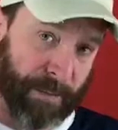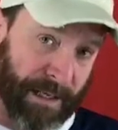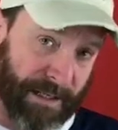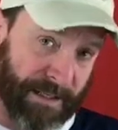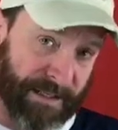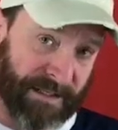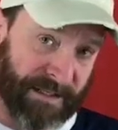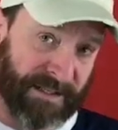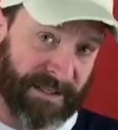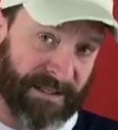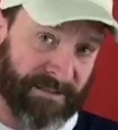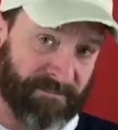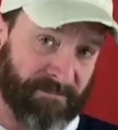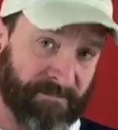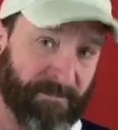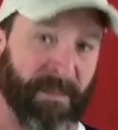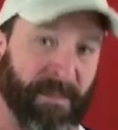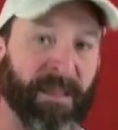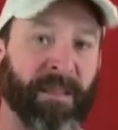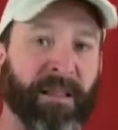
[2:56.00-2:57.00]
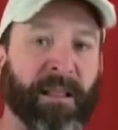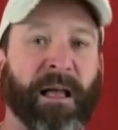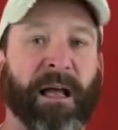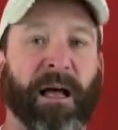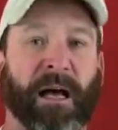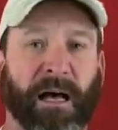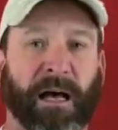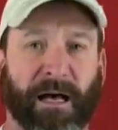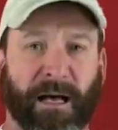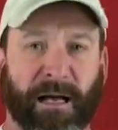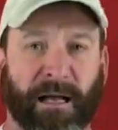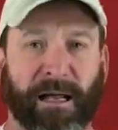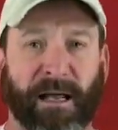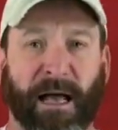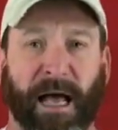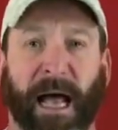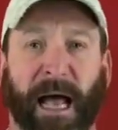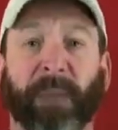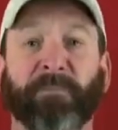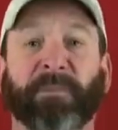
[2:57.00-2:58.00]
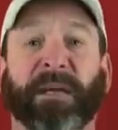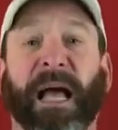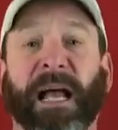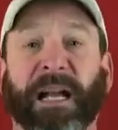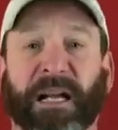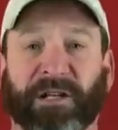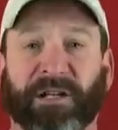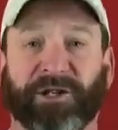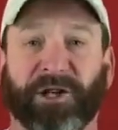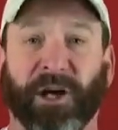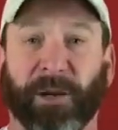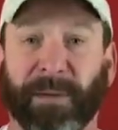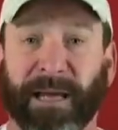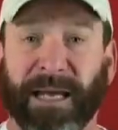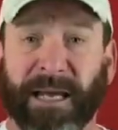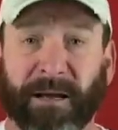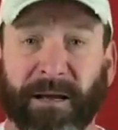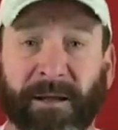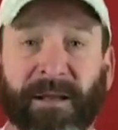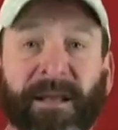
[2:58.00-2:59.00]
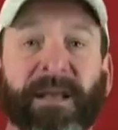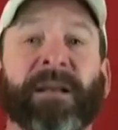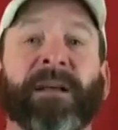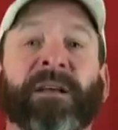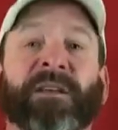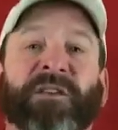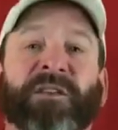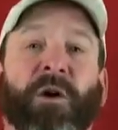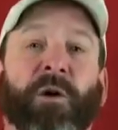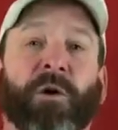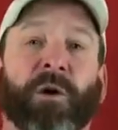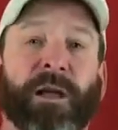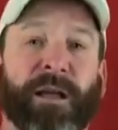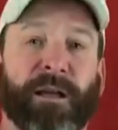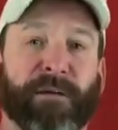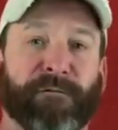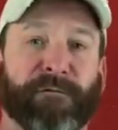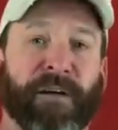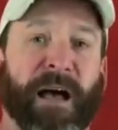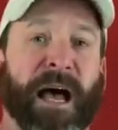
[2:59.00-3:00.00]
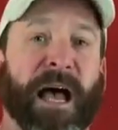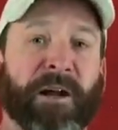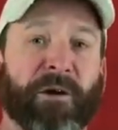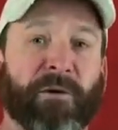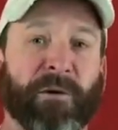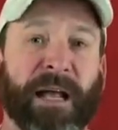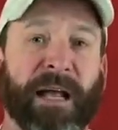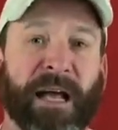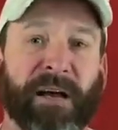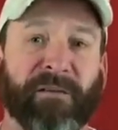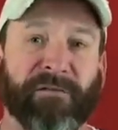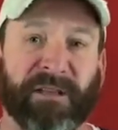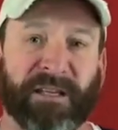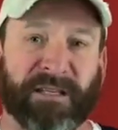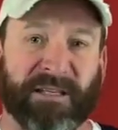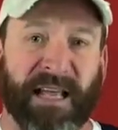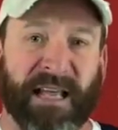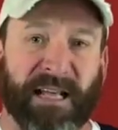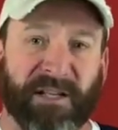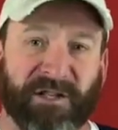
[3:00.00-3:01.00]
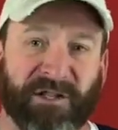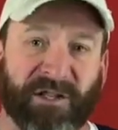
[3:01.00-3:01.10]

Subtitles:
buttons. I'm kind of chubby, so if I don't have this at